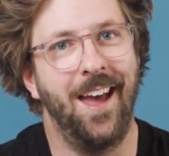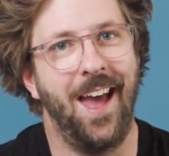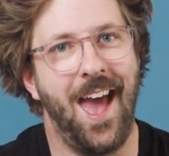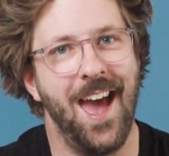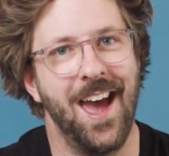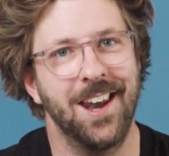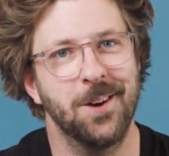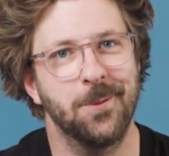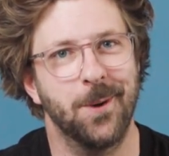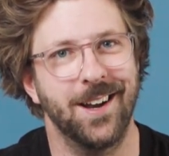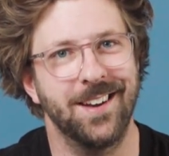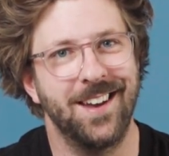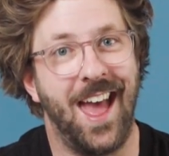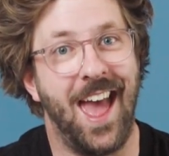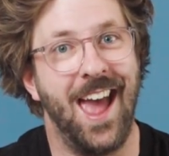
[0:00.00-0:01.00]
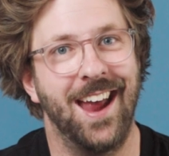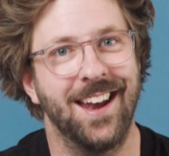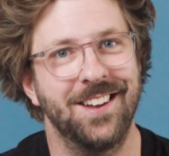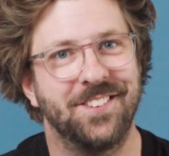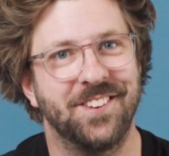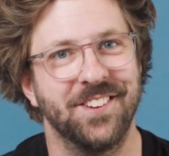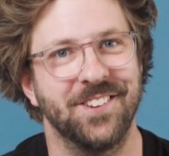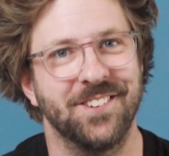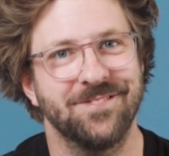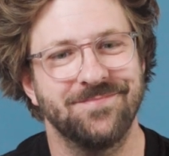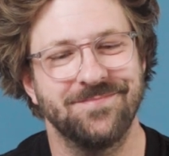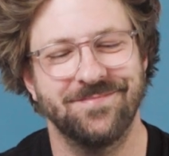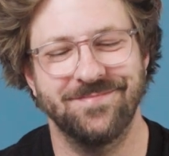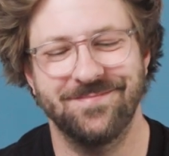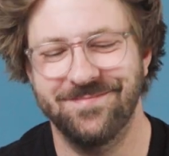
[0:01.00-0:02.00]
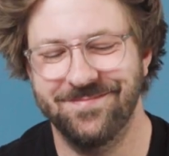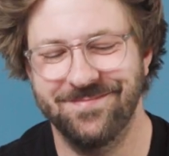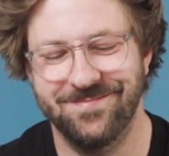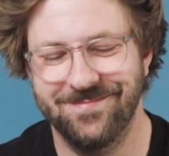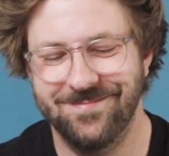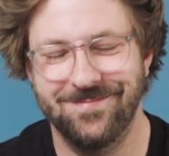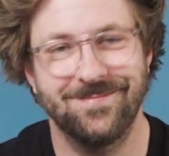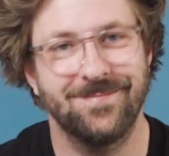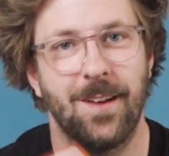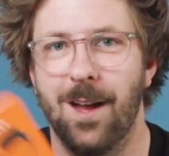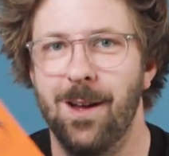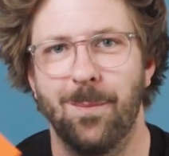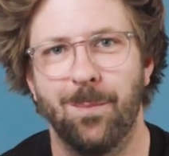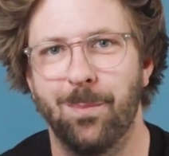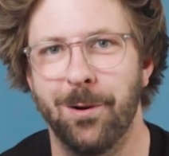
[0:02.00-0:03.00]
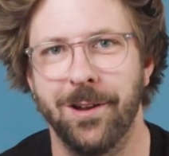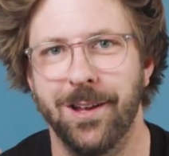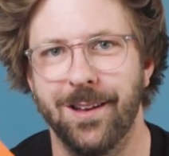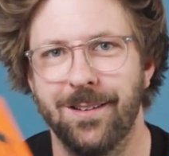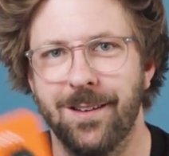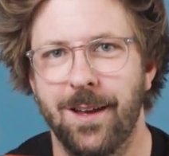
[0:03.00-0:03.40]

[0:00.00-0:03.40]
Anna 1, Anna 2. Brilliant.